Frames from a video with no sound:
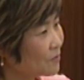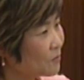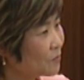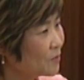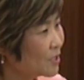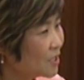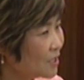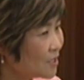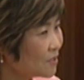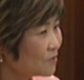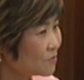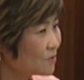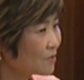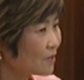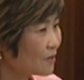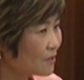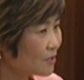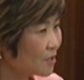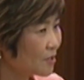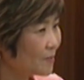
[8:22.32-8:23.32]
we need to
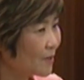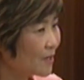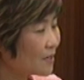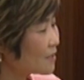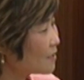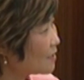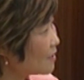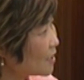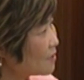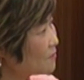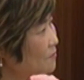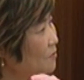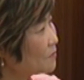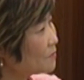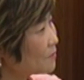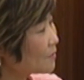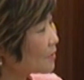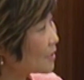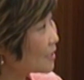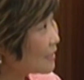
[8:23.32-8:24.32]
talk about
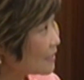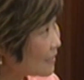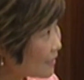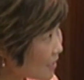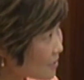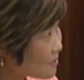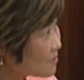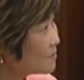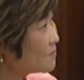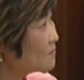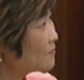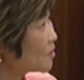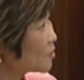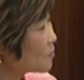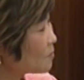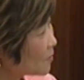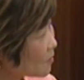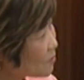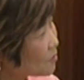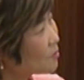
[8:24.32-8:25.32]
collective
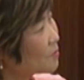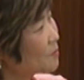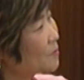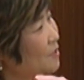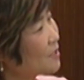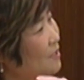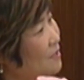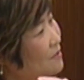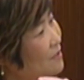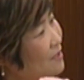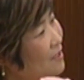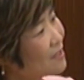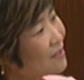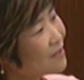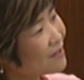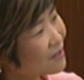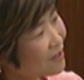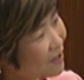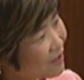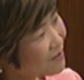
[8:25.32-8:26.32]
responsibility in
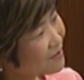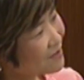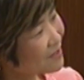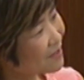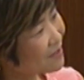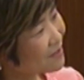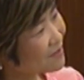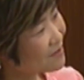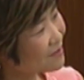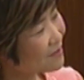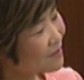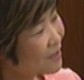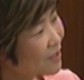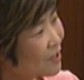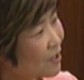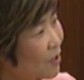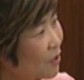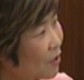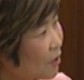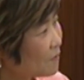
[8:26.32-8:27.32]
the context
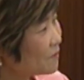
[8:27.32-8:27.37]
of